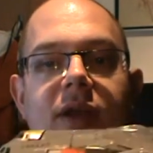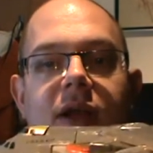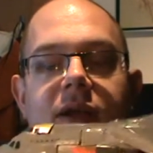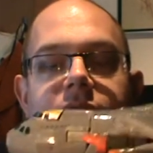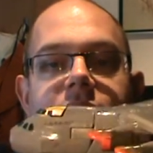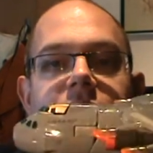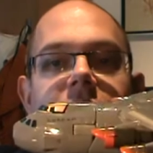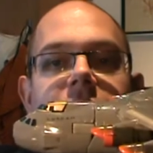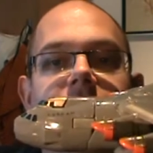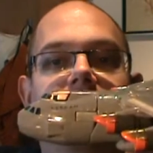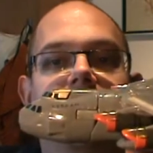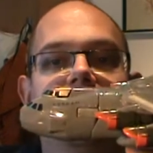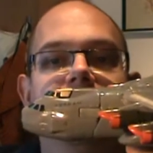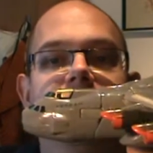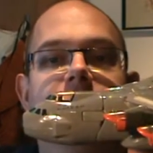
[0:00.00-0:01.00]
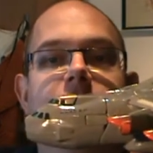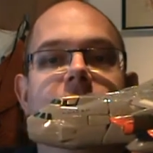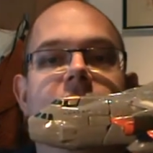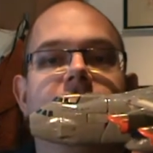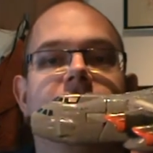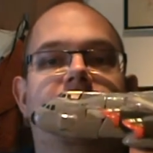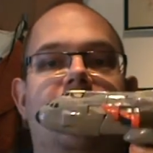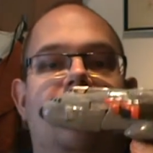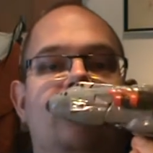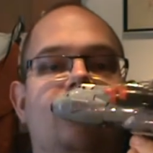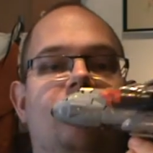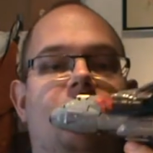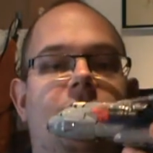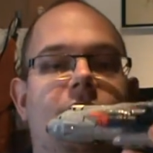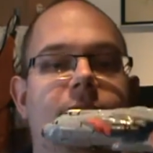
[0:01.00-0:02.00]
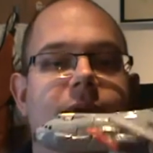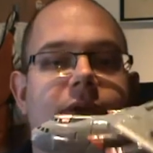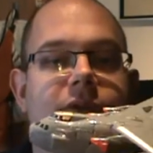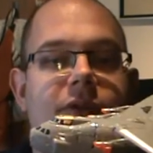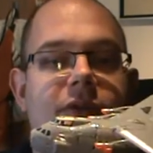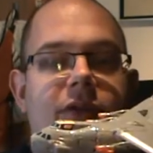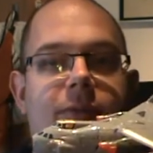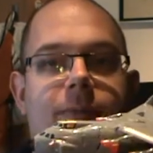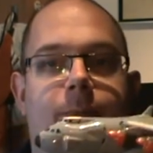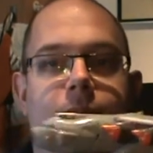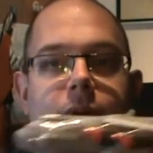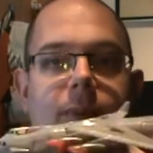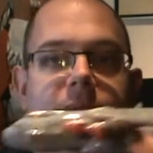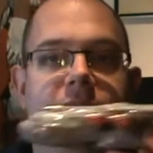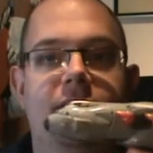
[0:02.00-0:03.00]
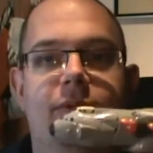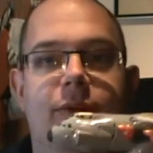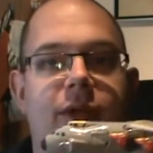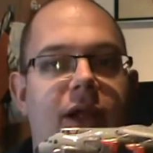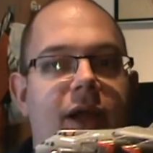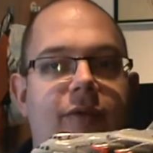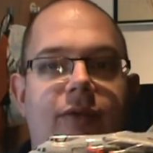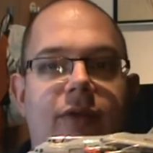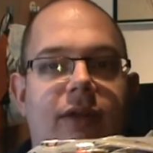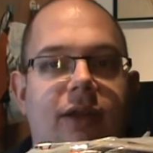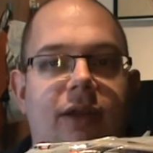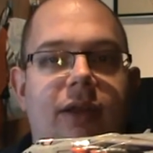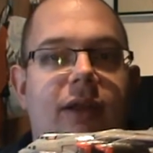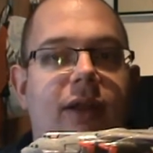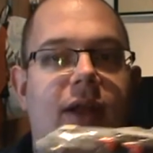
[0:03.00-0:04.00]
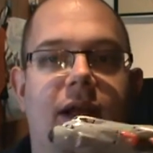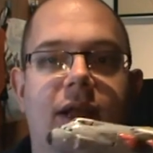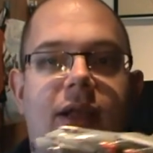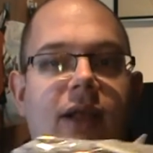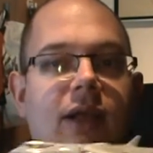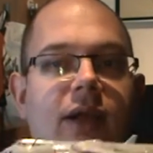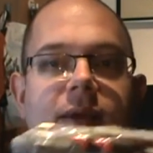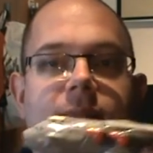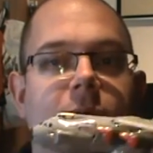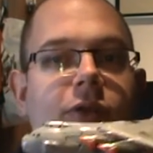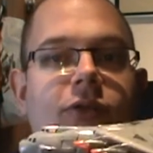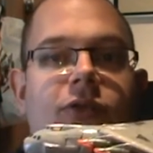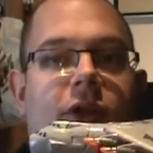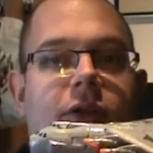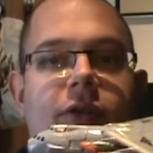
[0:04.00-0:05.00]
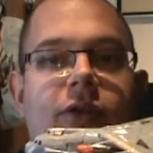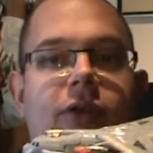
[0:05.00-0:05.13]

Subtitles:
I have no idea what it stands for, but it probably will have a link like most other